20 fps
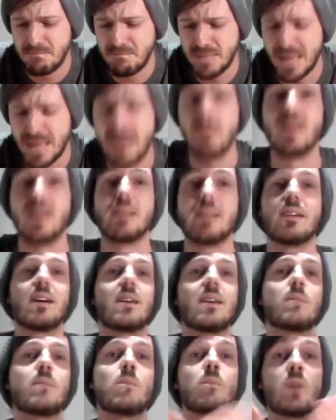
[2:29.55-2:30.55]
Anyway,
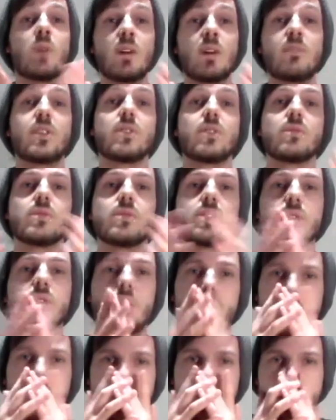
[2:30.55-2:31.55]
my
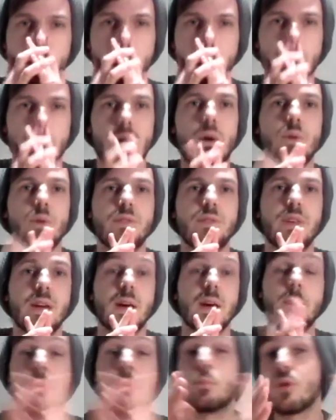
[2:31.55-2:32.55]
views on the whole
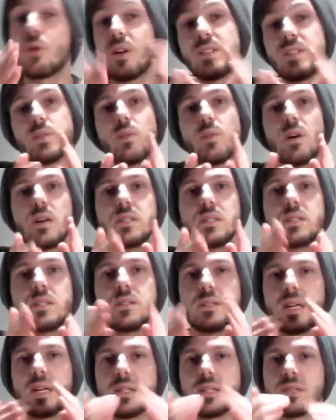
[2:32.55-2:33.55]
thing. I mean,
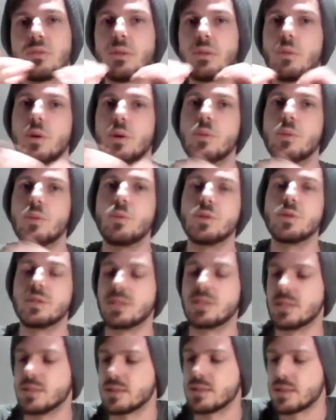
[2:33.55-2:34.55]
price-wise, that's really what I wanted
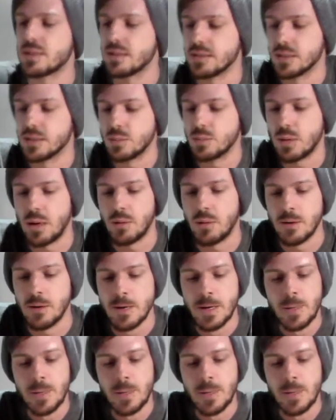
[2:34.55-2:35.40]
to discuss as well.